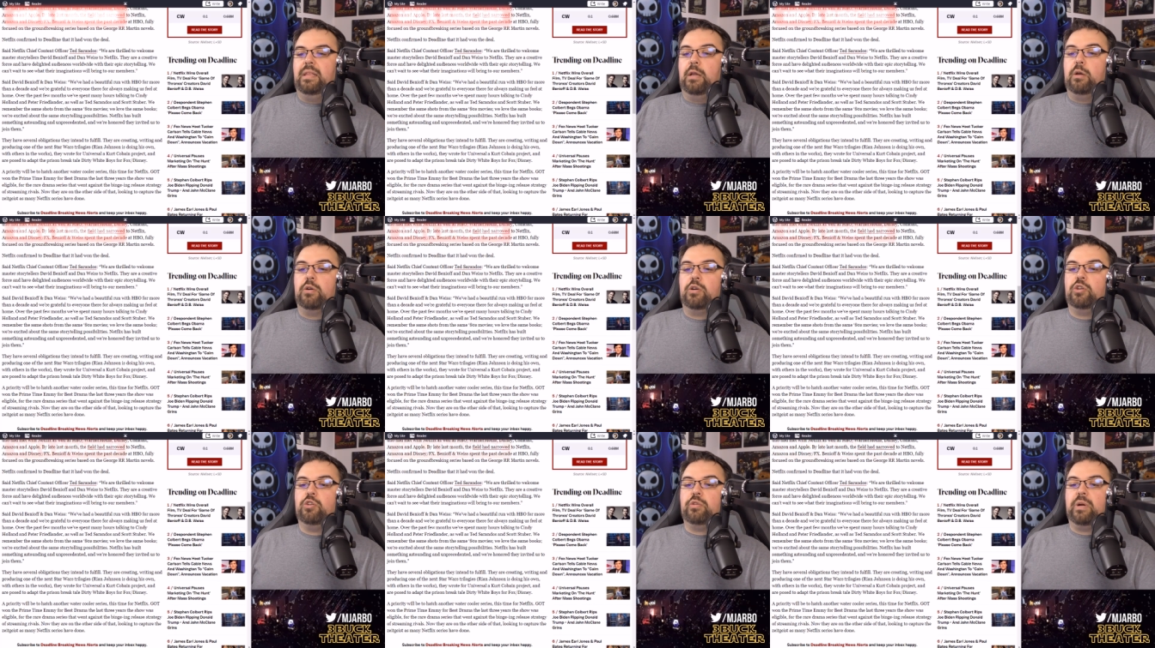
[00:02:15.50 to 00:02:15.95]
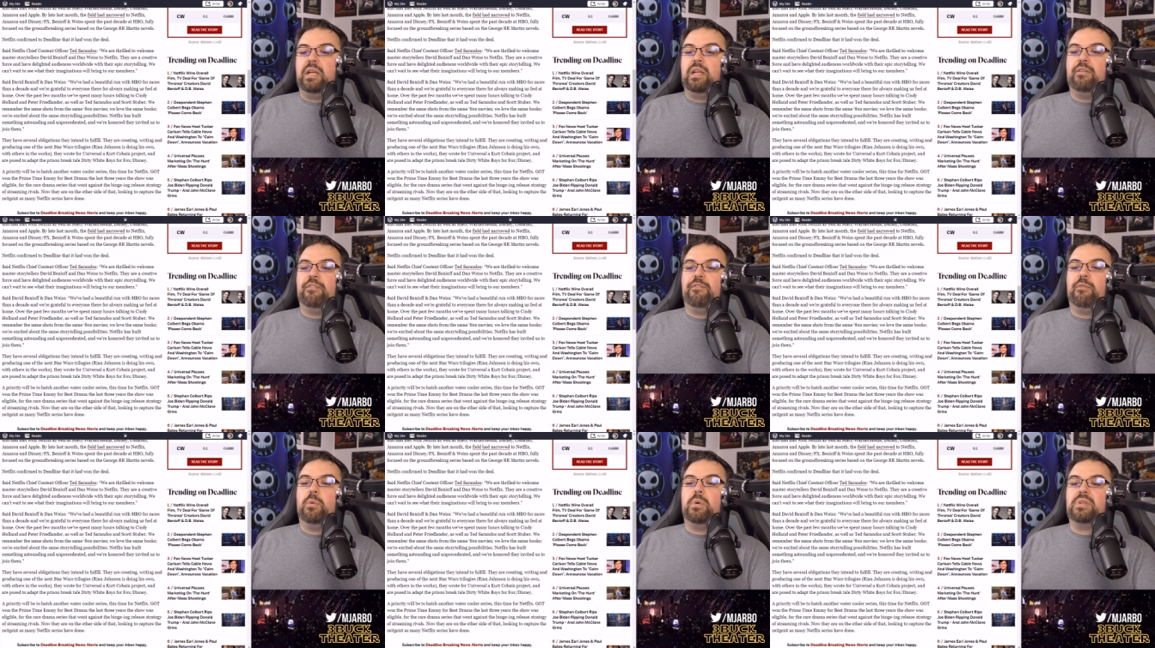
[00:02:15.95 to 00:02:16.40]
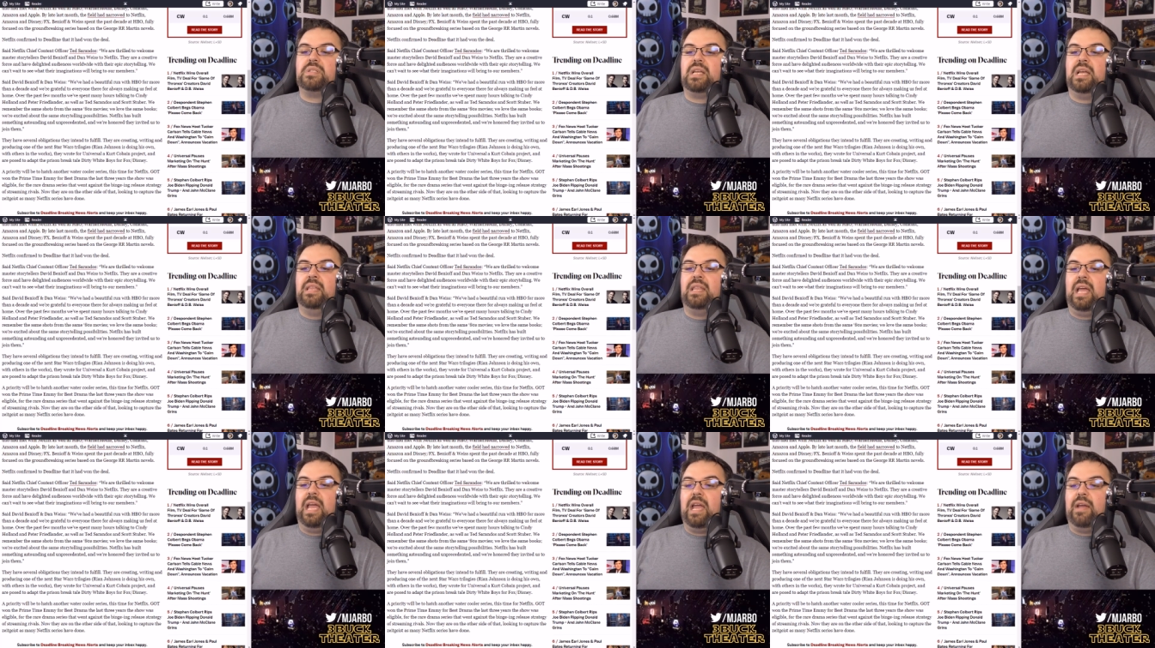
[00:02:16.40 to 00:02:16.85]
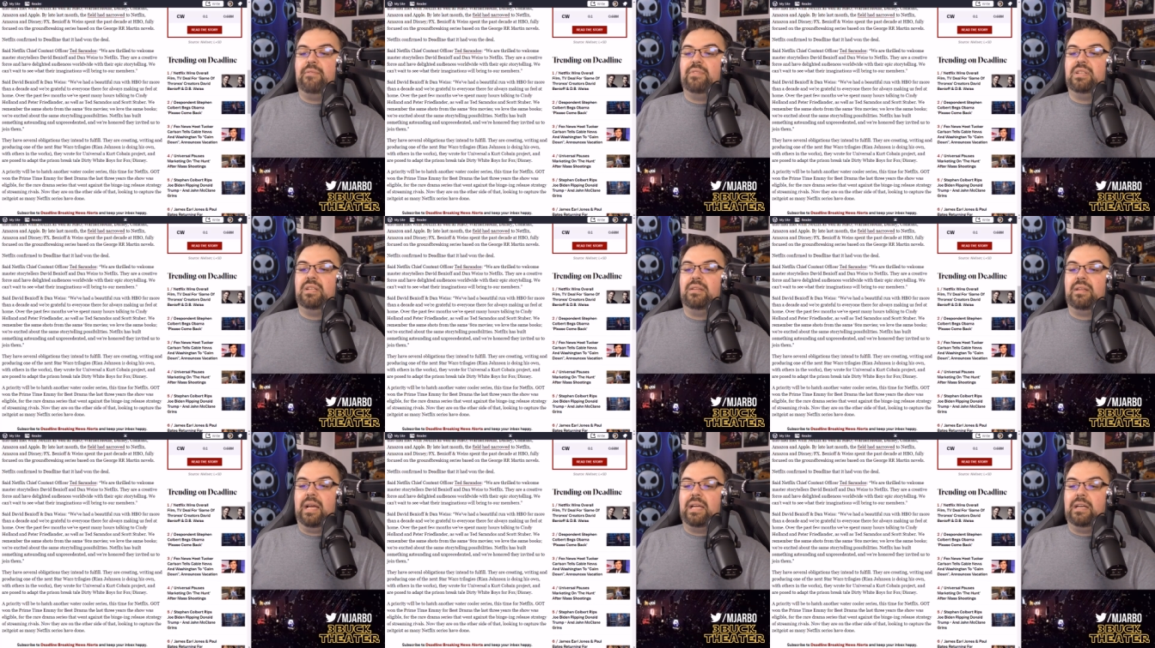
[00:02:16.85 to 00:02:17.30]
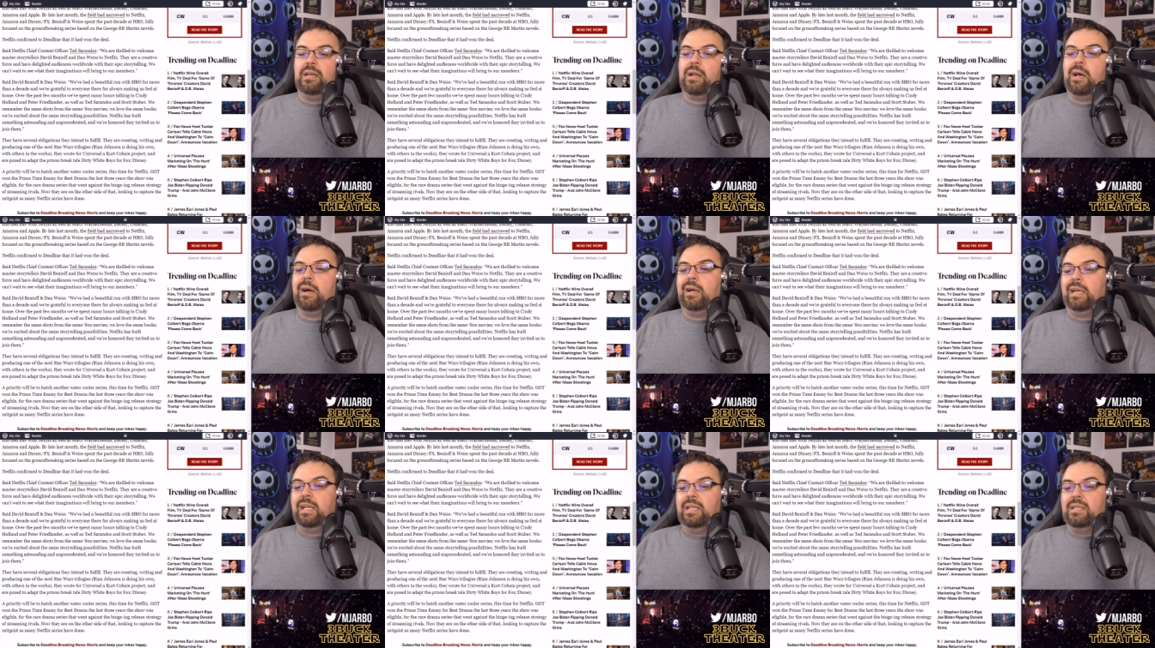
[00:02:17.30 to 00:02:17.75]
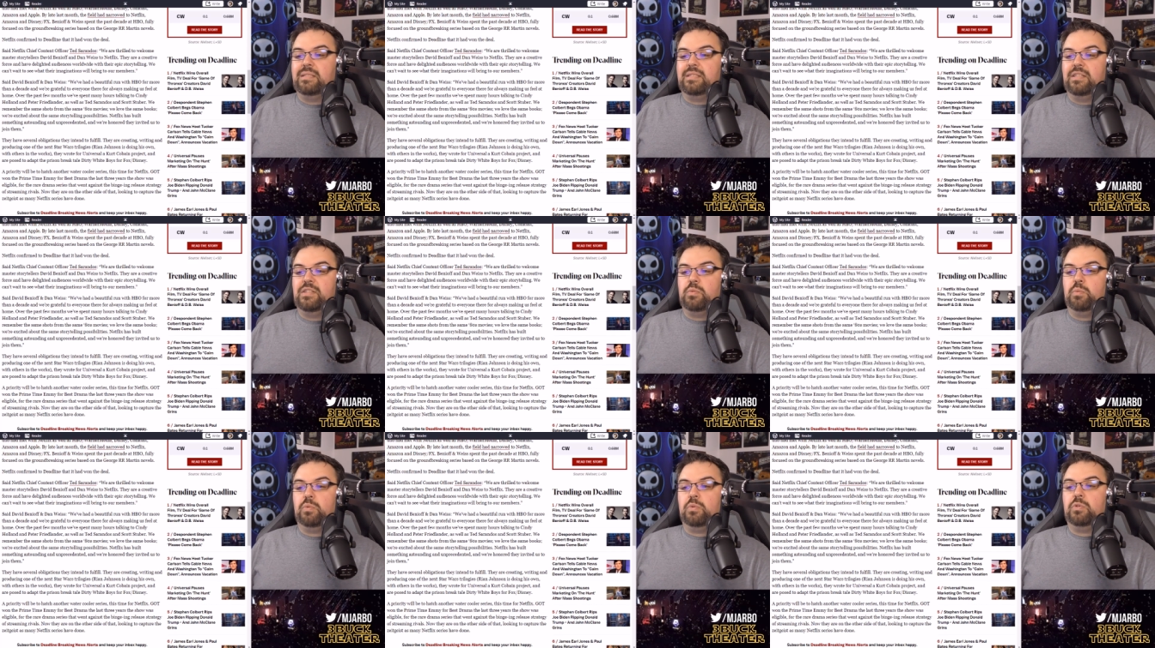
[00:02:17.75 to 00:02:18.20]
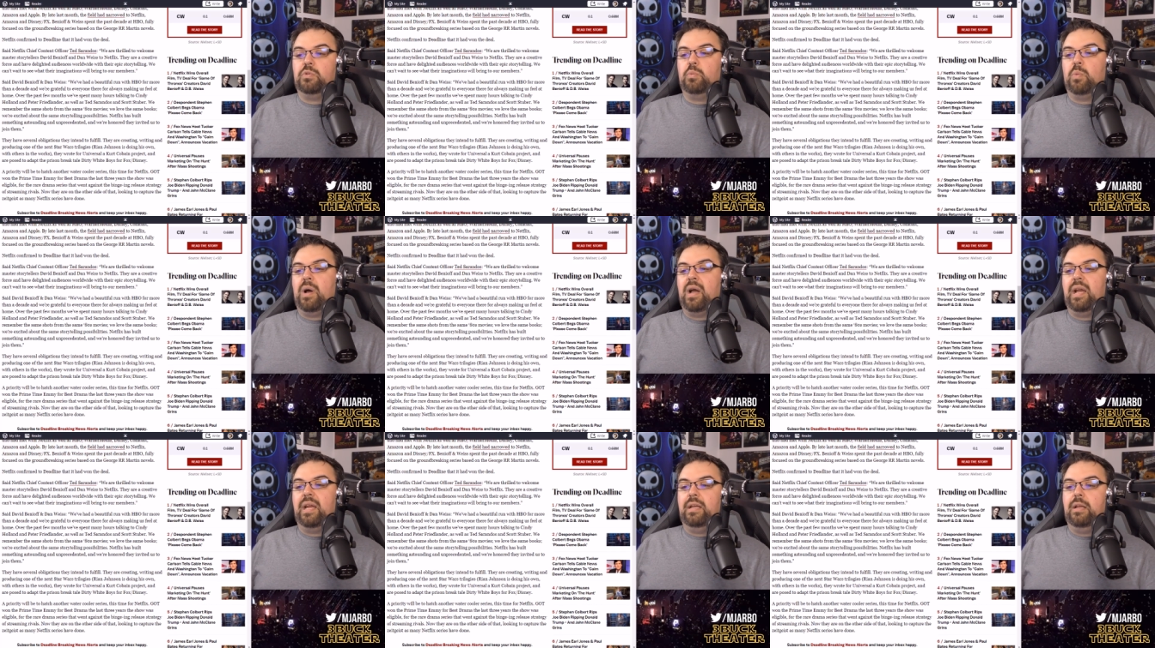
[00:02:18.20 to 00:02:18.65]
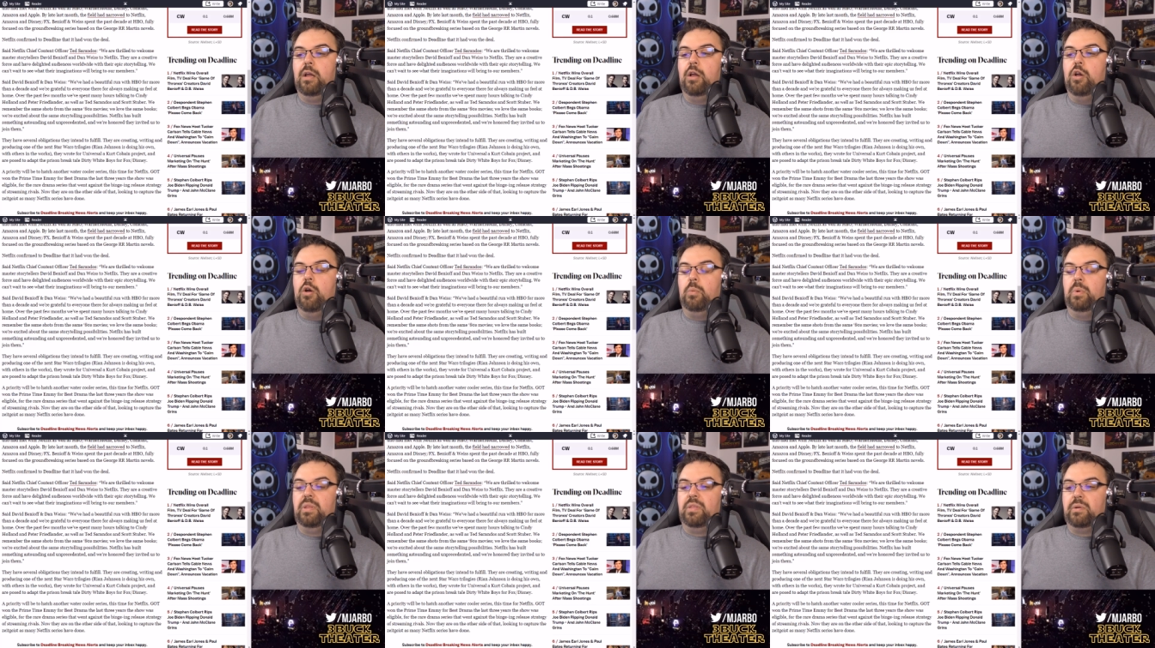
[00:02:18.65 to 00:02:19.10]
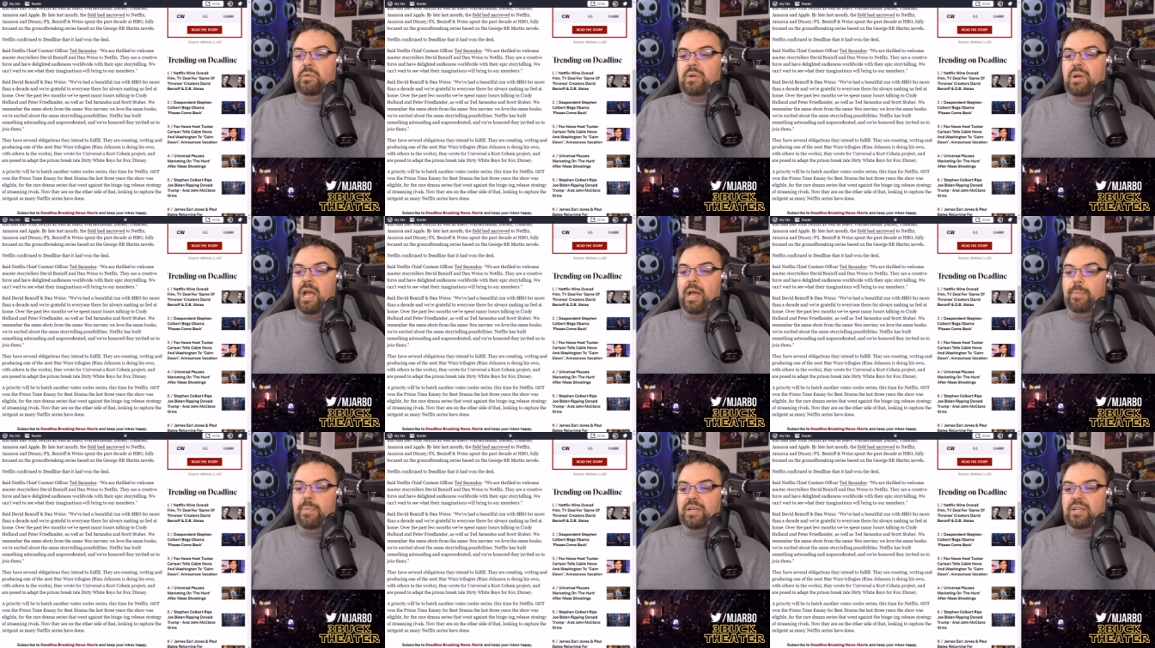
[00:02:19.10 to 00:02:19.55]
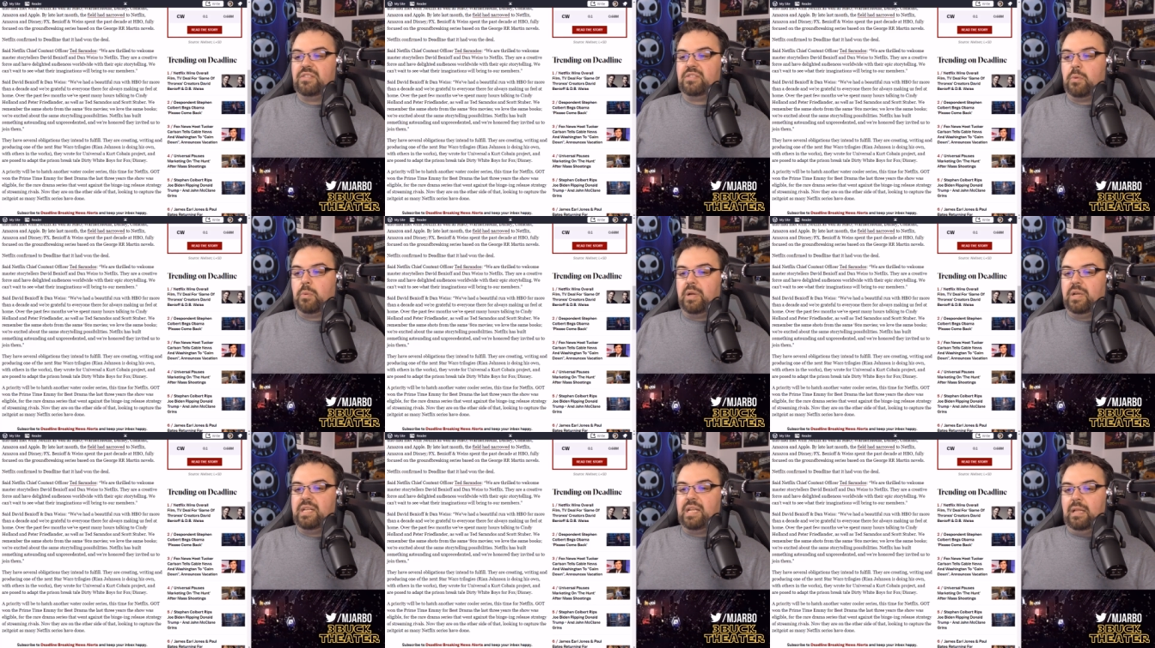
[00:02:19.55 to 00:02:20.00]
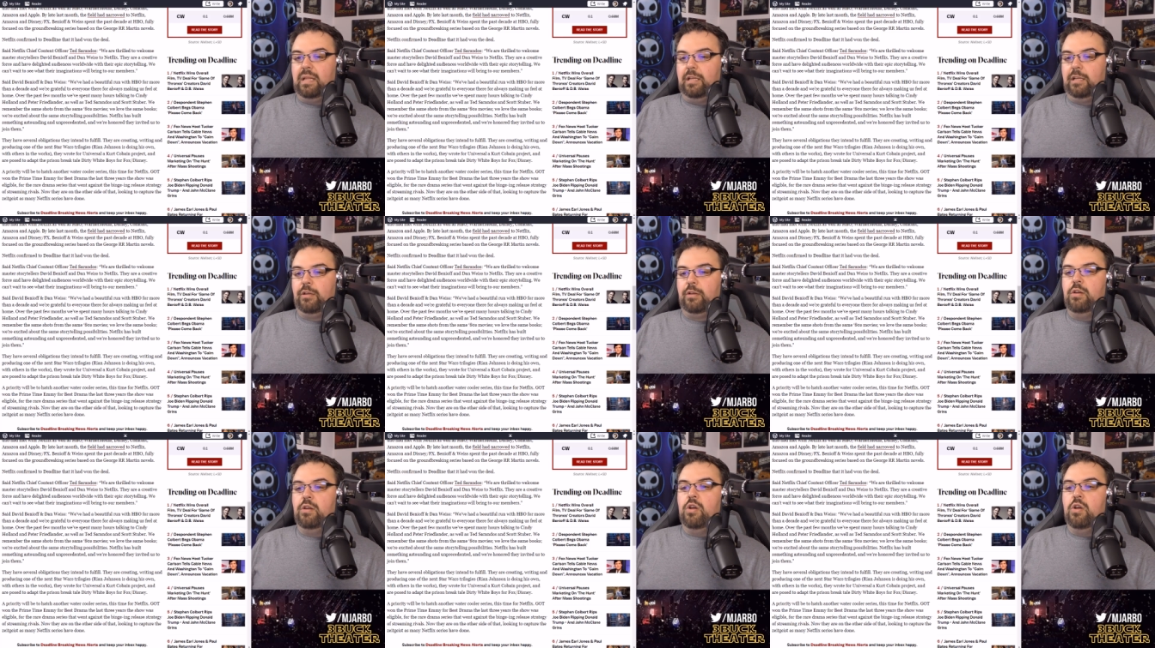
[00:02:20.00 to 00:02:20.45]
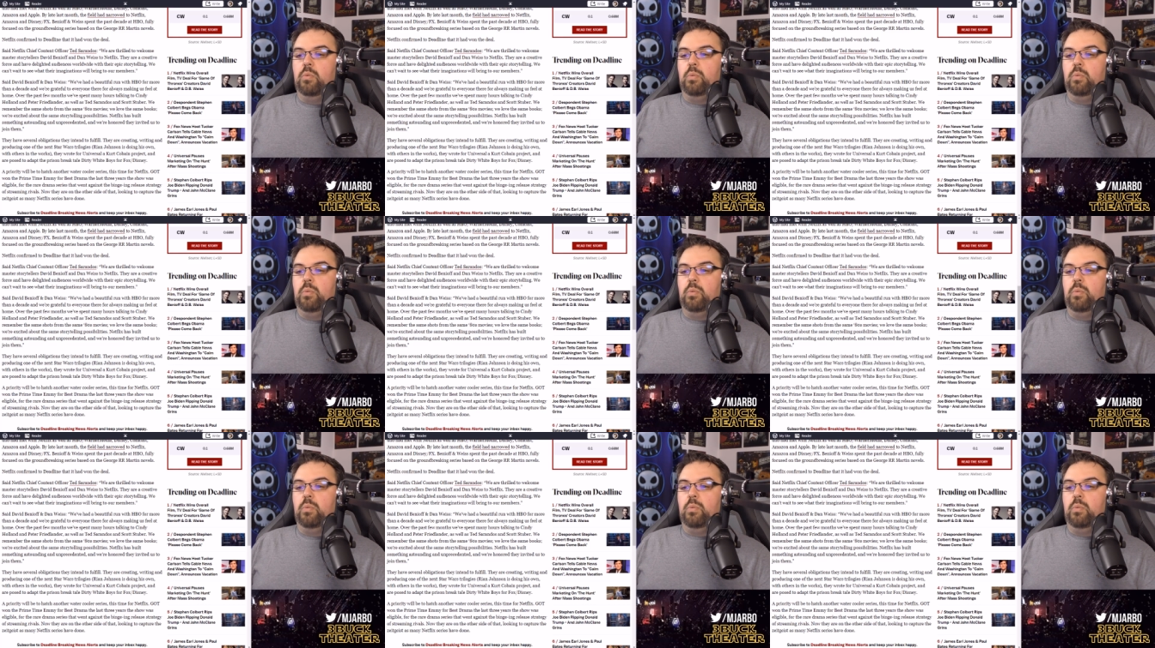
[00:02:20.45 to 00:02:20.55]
They are a creative force and they have delighted audiences worldwide with their epic storytelling.